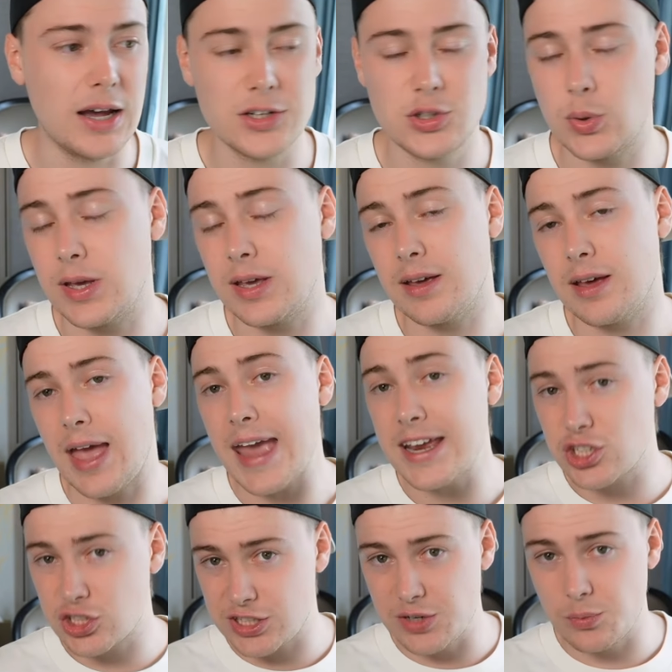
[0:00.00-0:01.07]
doing
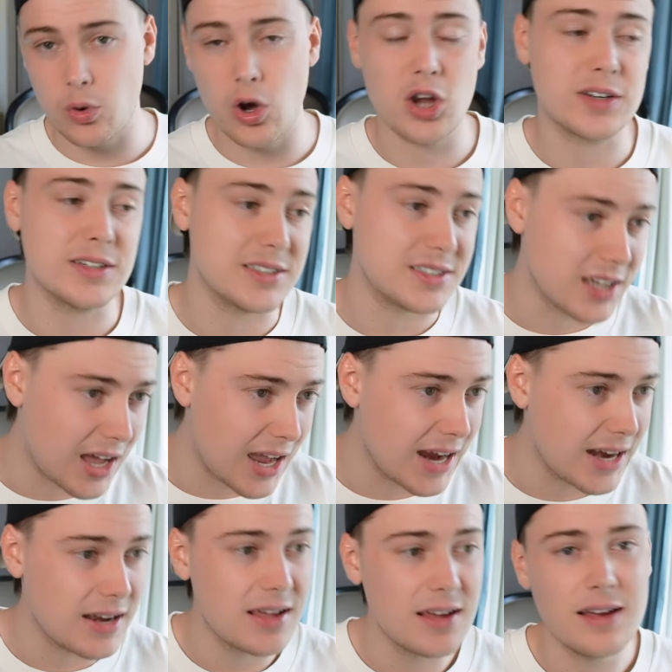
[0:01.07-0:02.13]
agency work,
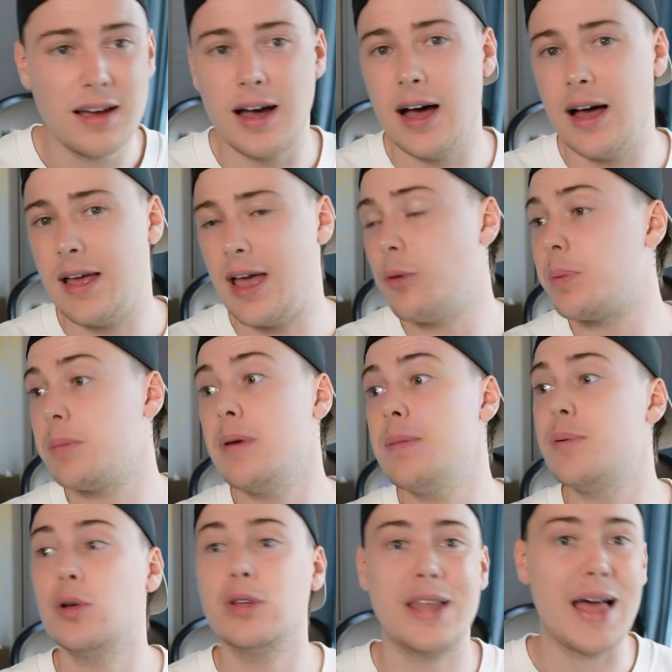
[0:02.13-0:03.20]
design, helping me
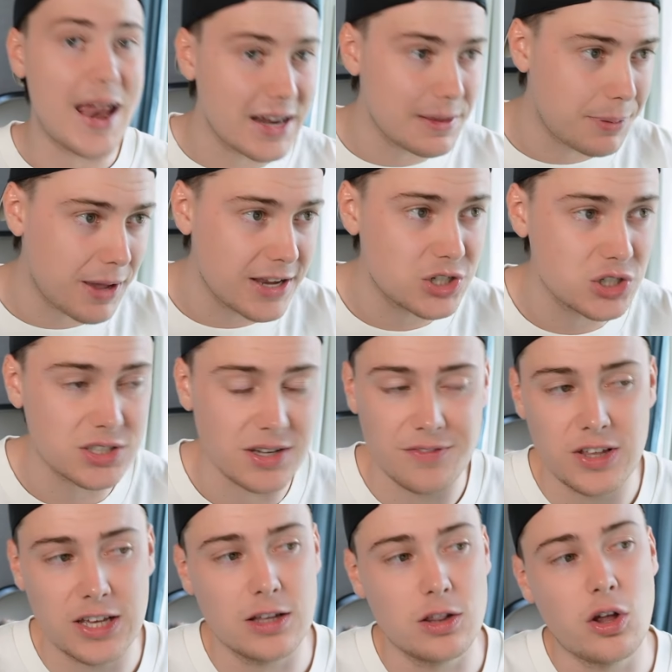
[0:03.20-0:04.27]
build landing pages. I
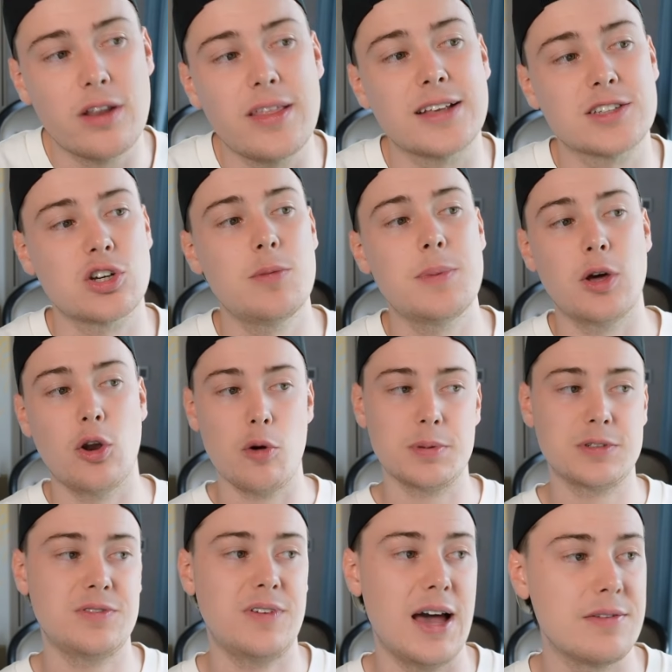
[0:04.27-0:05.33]
feel like a lot of that's going to be on
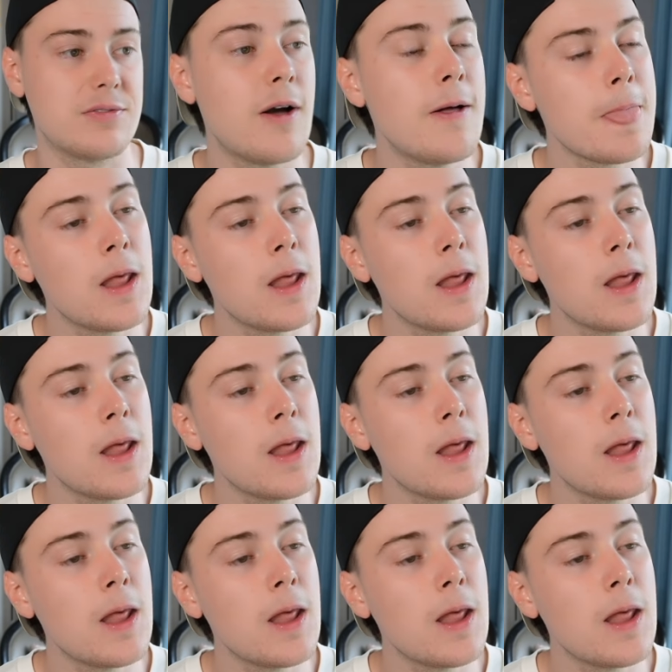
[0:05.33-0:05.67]
Opus 5.